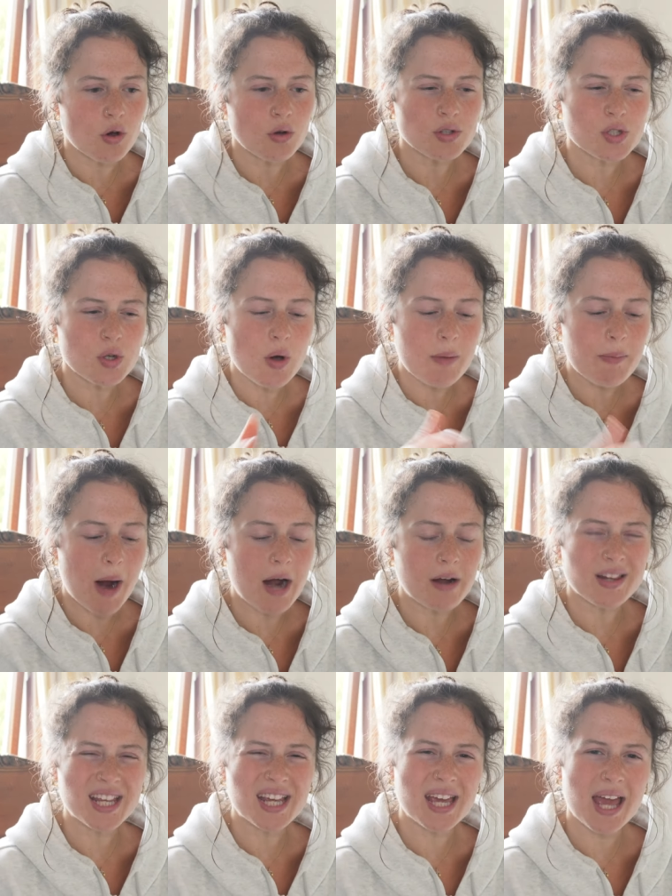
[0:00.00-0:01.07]
Also,
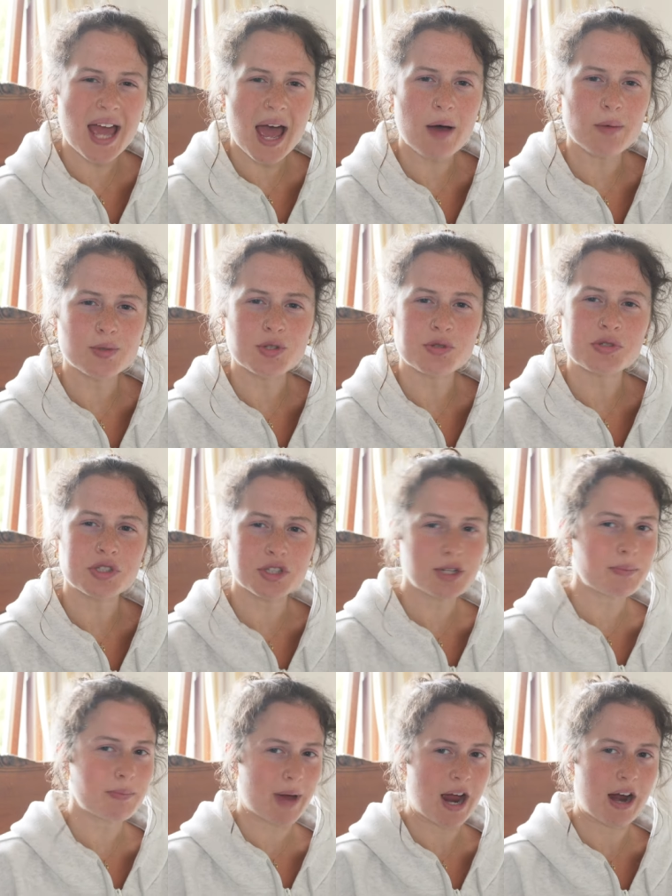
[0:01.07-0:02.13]
apparently it helps you
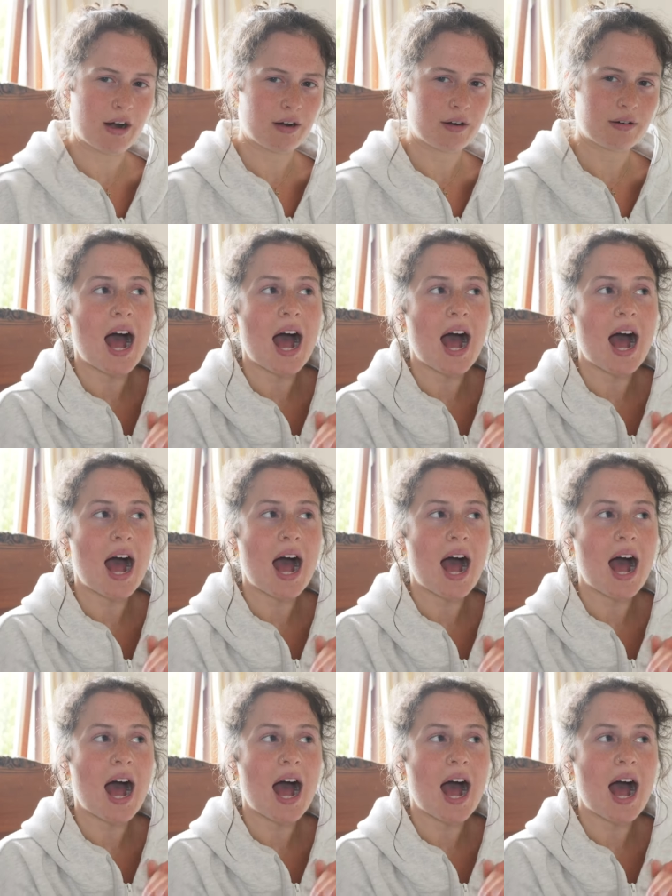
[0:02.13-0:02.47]
sleep better.